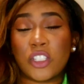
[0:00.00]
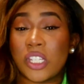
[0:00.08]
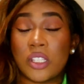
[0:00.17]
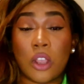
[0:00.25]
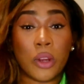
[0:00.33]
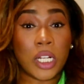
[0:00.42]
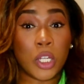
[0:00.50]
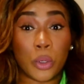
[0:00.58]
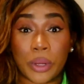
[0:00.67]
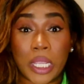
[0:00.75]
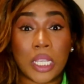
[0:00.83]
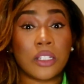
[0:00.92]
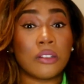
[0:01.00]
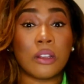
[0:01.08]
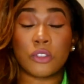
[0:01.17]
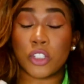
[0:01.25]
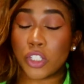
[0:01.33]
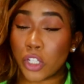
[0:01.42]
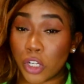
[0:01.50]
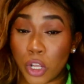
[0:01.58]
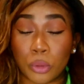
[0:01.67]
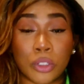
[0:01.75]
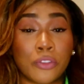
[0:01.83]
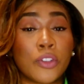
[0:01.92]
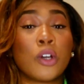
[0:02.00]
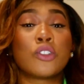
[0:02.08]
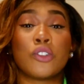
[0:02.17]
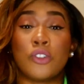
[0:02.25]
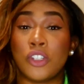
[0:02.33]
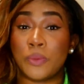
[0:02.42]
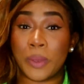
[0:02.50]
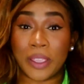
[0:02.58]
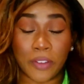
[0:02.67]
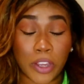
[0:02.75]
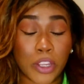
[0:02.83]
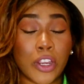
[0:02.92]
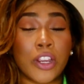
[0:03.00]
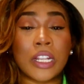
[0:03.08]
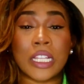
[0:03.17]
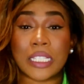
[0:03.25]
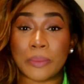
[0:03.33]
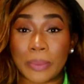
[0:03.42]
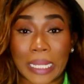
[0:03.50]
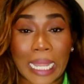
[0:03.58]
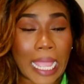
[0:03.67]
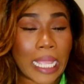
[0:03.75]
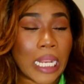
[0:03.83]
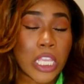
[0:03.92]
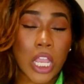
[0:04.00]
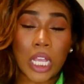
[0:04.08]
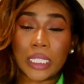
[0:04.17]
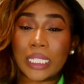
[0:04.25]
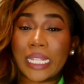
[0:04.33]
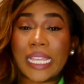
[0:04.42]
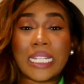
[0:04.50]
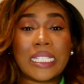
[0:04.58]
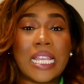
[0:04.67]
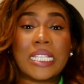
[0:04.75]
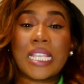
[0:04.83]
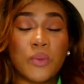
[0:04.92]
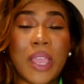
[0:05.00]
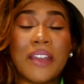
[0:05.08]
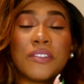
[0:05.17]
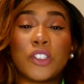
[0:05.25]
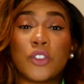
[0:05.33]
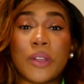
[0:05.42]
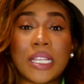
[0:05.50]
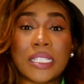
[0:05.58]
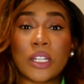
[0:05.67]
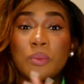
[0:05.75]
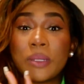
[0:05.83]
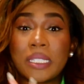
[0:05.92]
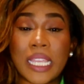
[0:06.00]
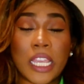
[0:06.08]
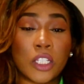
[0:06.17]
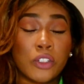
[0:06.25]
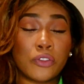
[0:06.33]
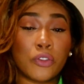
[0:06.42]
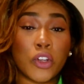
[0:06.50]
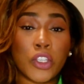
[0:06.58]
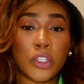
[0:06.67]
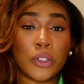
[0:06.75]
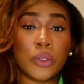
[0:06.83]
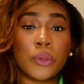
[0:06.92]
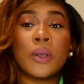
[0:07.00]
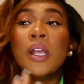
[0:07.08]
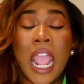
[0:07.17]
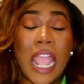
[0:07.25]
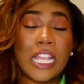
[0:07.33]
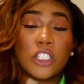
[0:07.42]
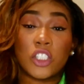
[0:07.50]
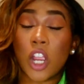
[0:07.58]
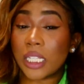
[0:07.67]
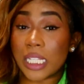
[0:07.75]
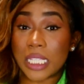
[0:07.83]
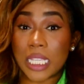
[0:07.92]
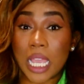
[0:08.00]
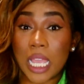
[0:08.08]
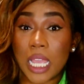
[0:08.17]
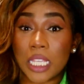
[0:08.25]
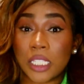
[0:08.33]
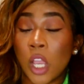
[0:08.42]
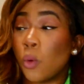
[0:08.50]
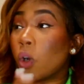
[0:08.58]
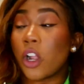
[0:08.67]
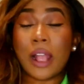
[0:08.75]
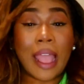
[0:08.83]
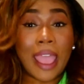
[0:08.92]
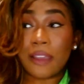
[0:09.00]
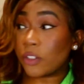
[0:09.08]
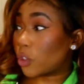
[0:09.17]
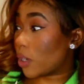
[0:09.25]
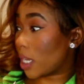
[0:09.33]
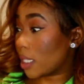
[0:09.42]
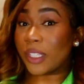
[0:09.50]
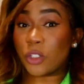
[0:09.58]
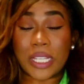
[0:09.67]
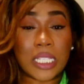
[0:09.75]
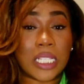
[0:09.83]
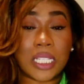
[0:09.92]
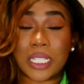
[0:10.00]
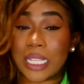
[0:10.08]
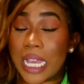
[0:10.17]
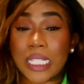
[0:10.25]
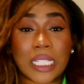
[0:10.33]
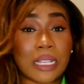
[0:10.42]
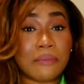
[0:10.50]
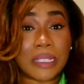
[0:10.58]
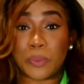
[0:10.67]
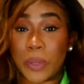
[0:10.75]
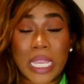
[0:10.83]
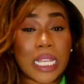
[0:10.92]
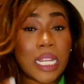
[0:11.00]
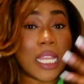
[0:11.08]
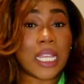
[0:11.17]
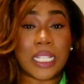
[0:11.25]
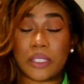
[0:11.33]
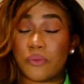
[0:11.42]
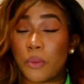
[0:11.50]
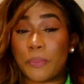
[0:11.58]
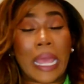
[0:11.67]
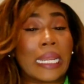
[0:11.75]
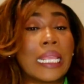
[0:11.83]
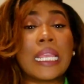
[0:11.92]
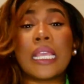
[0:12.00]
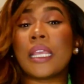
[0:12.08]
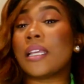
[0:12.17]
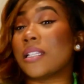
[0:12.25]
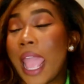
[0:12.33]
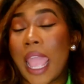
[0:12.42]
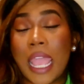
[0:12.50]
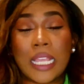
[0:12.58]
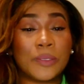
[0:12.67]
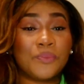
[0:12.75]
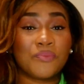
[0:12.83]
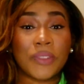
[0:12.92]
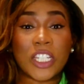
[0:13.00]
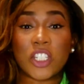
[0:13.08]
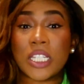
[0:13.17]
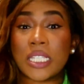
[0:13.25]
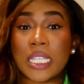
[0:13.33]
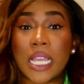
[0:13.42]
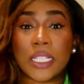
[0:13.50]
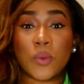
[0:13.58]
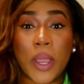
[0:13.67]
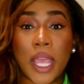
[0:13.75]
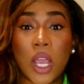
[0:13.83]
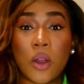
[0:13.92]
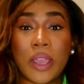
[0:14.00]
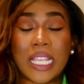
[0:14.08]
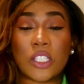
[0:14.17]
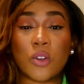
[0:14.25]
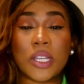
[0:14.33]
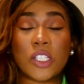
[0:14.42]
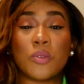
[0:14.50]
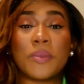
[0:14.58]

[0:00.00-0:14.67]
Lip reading: she's already agreed, you know, she's gonna go with the flow. So she's being very courteous and polite. Y'all, the lady says, we have a dress that'll be tailored for you. And Charlotte says, well, girl, I have a dress. The dress is custom, it's beaded, it's from Paris. And she says, well, it's going to